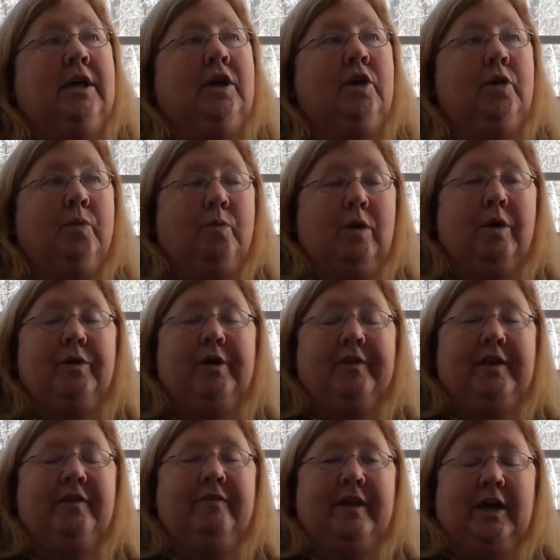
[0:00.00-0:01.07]
who wrote on
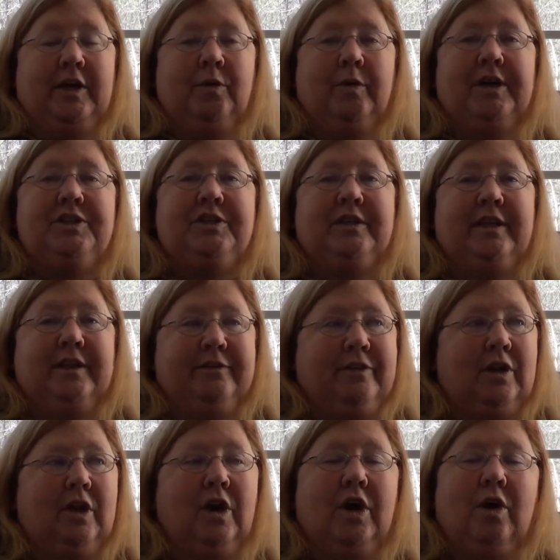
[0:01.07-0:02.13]
the evaluation that if
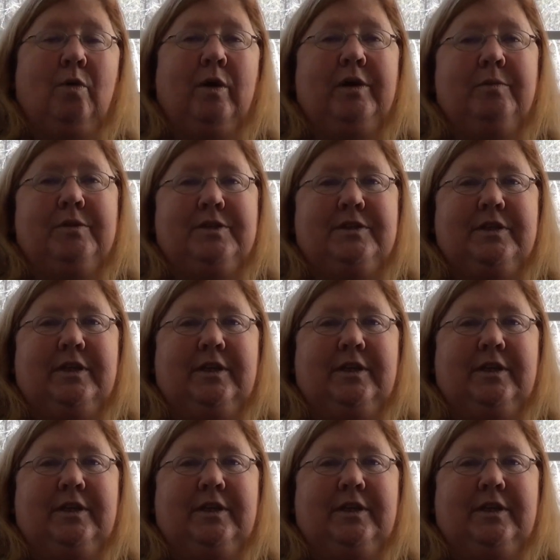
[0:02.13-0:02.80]
Clark Quinn was,